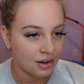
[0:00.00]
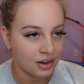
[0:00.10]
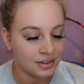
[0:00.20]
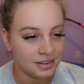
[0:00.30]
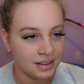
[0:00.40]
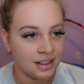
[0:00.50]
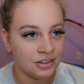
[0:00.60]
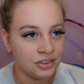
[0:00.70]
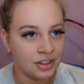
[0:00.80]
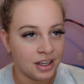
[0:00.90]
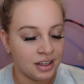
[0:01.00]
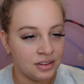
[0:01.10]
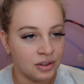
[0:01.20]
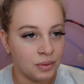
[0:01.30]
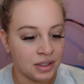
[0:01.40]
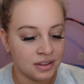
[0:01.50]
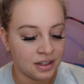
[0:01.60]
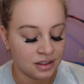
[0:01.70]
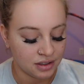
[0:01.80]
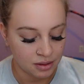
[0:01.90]
honestly, yesterday I took one in the
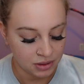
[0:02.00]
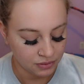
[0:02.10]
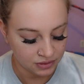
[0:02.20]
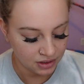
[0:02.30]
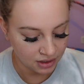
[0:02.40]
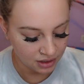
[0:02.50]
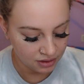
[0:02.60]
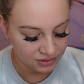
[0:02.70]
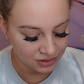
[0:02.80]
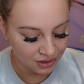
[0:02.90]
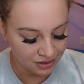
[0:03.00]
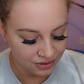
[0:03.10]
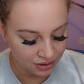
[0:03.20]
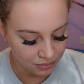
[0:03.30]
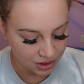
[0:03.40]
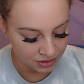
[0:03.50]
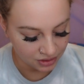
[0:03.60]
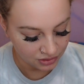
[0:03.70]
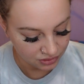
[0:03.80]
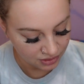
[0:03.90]
nighttime and it was negative, so I think I'm not
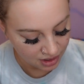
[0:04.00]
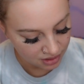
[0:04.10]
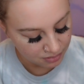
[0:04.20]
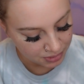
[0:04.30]
gonna do that.